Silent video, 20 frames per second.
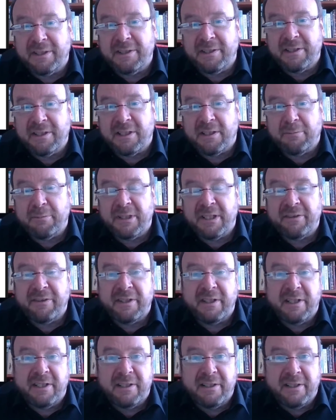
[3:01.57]
income and
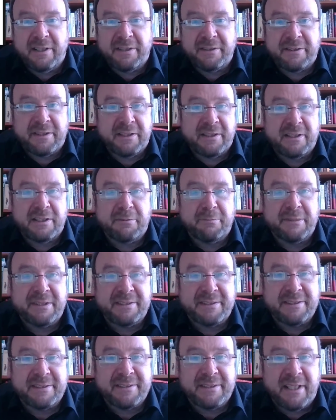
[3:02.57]
the inland income
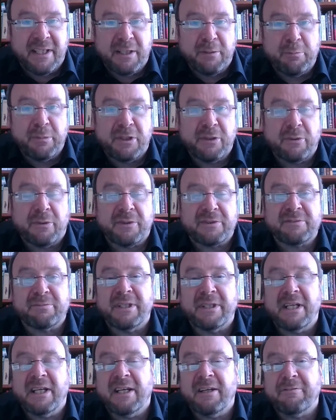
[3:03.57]
is the same because
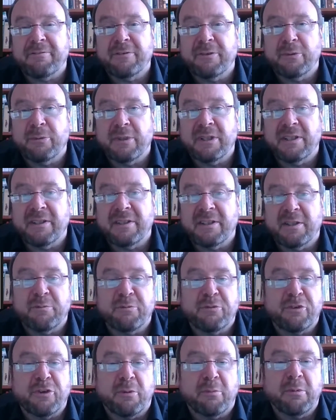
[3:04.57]
we have no income
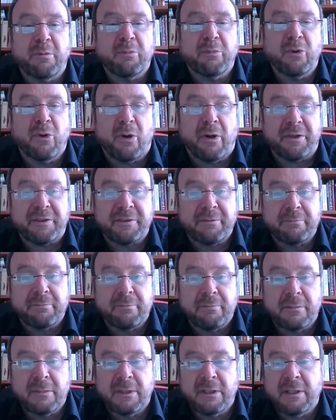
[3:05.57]
from abroad.
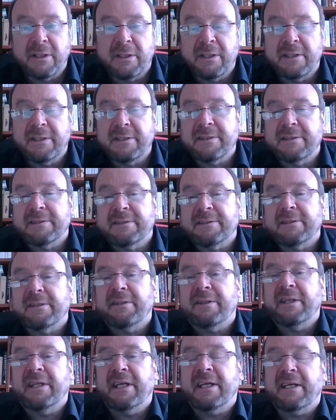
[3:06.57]

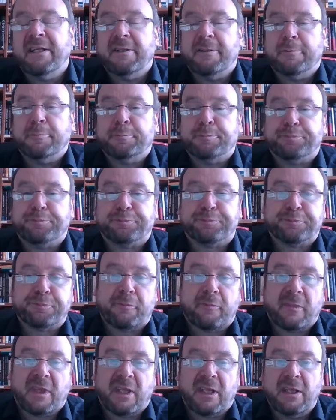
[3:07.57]
Then
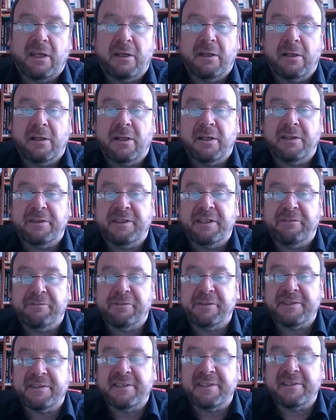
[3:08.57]

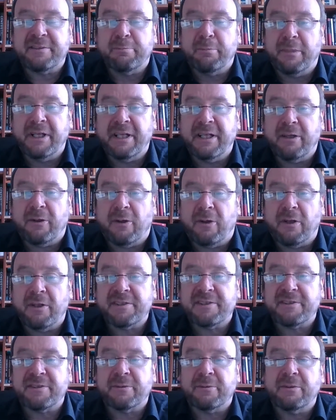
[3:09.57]
differences may
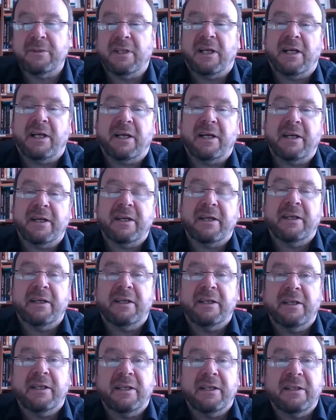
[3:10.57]
also lie
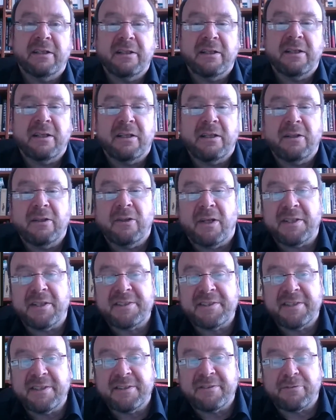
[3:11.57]
in
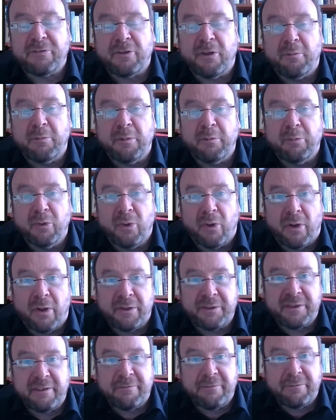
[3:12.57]
losses from
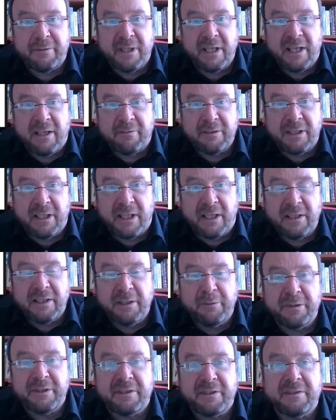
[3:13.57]
abroad. If we have an
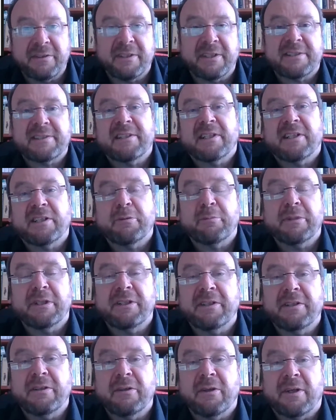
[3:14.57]
unlimited tax
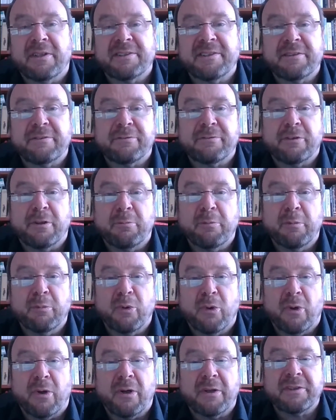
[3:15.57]
liability, losses from
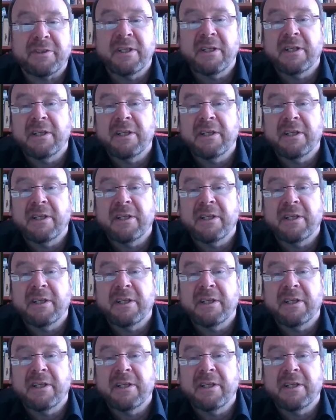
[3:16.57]
abroad